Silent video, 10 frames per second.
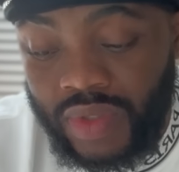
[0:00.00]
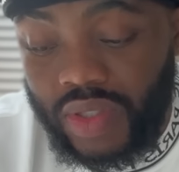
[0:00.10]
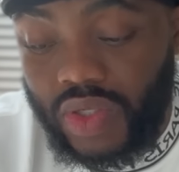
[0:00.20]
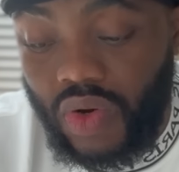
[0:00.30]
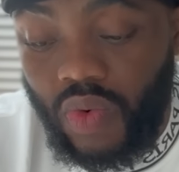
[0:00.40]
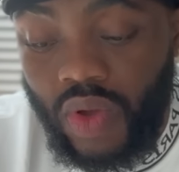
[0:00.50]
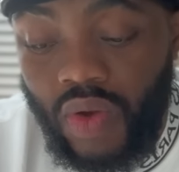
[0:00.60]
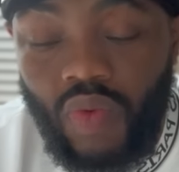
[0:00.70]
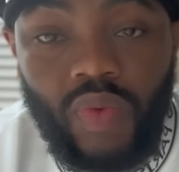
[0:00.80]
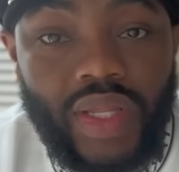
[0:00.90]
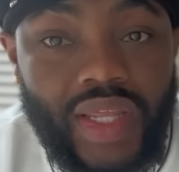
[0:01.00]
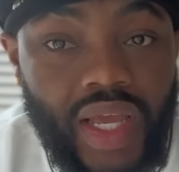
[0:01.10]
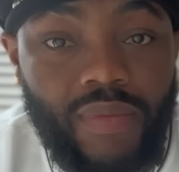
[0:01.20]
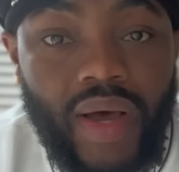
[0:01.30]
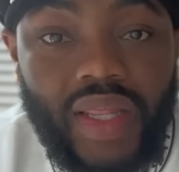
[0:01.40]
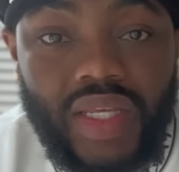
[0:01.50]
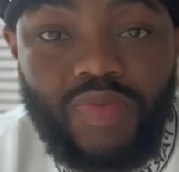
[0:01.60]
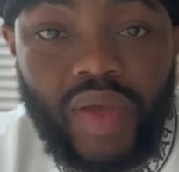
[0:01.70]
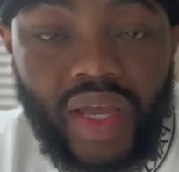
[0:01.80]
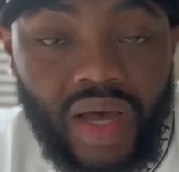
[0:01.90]
So when we think about these
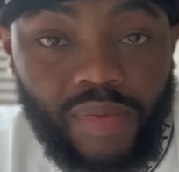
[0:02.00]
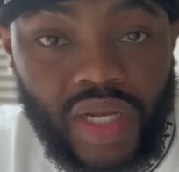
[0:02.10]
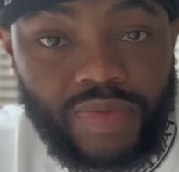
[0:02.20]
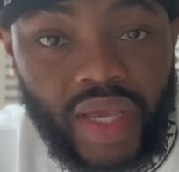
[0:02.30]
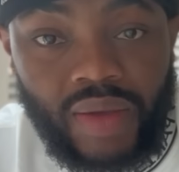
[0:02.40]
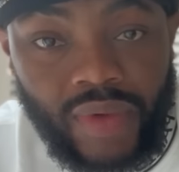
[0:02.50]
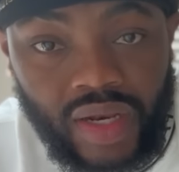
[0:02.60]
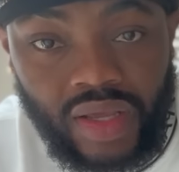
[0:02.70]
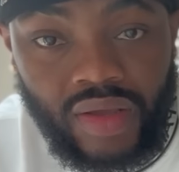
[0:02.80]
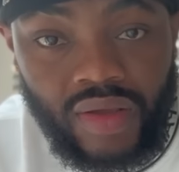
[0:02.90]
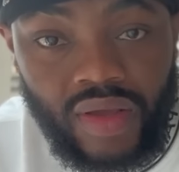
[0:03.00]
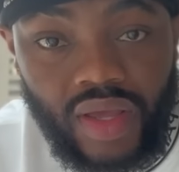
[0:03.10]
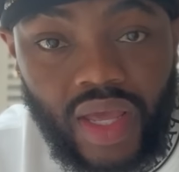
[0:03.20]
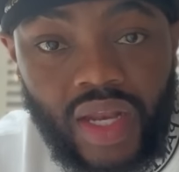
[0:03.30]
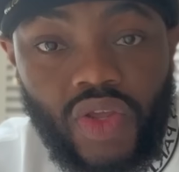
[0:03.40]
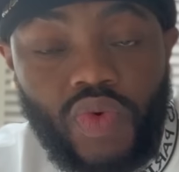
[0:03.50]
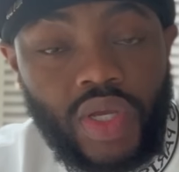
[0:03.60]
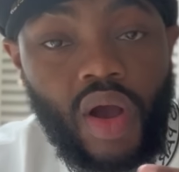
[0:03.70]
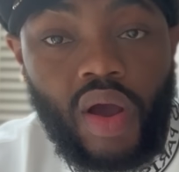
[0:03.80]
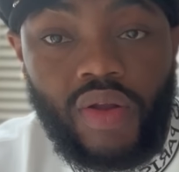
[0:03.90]
big companies making money and
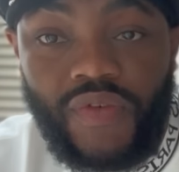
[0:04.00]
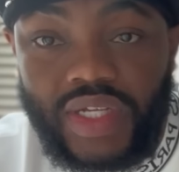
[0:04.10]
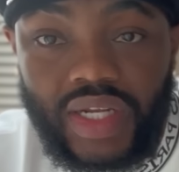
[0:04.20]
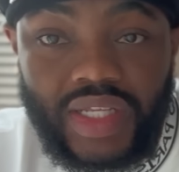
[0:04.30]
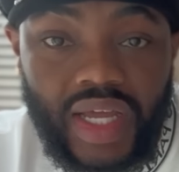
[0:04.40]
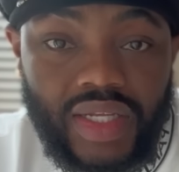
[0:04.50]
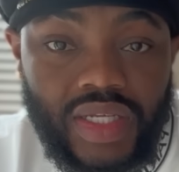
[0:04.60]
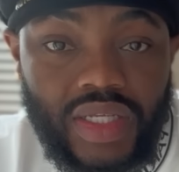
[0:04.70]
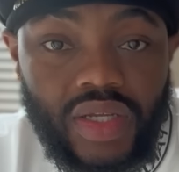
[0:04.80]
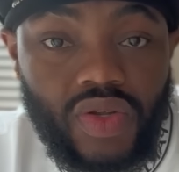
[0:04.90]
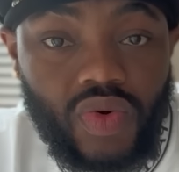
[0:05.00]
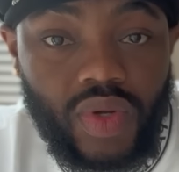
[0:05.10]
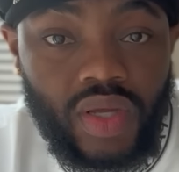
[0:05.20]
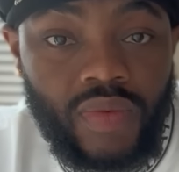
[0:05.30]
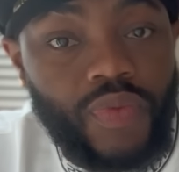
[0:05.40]
using artificial intelligence to do it,